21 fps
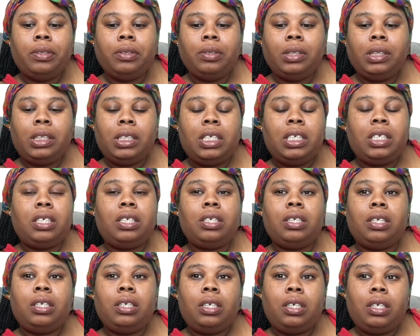And it's,
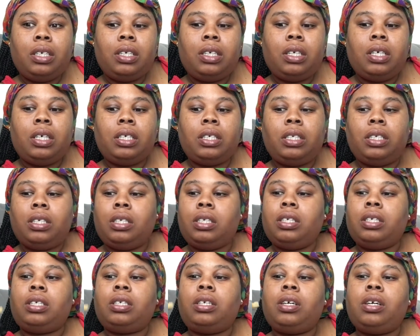it's
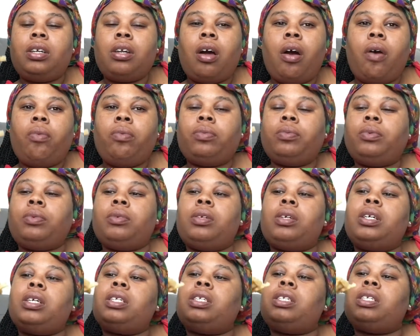you know,
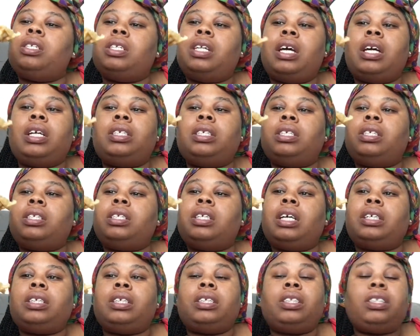it's that's
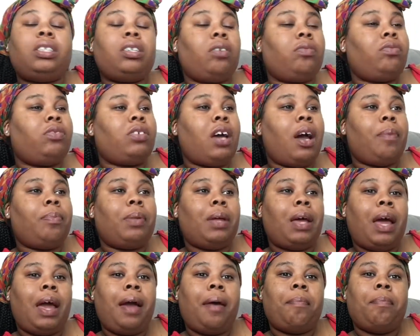that's a tough job to
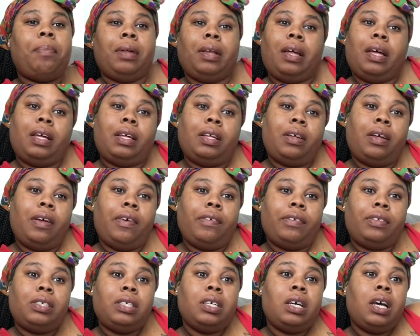have, but it,
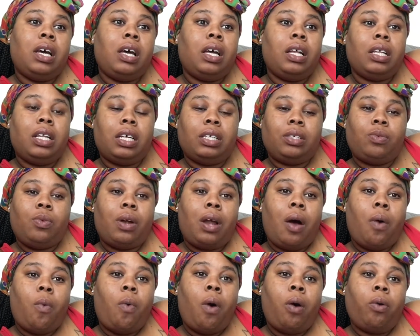it's that's what I
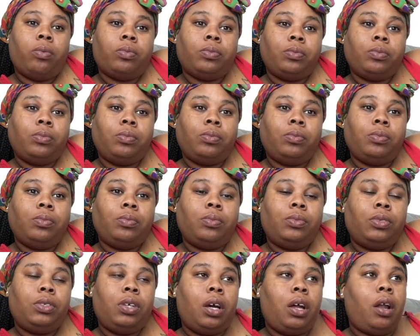want.
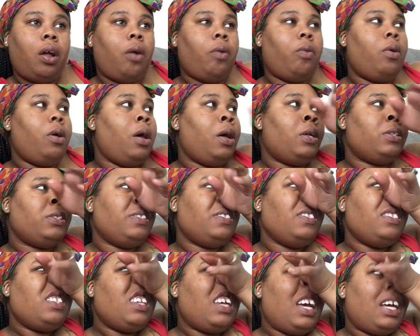You know,
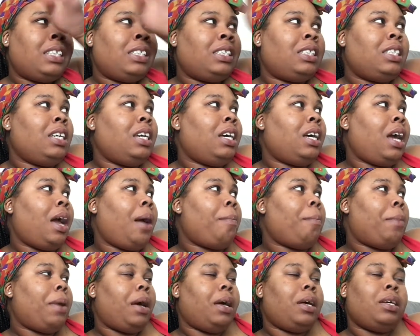I still got
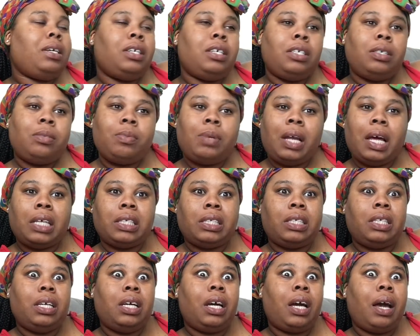my husband. I
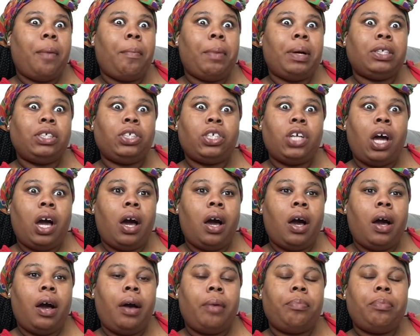still got my
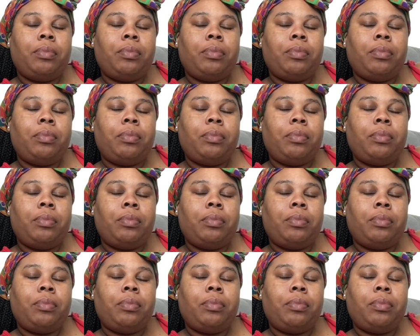job.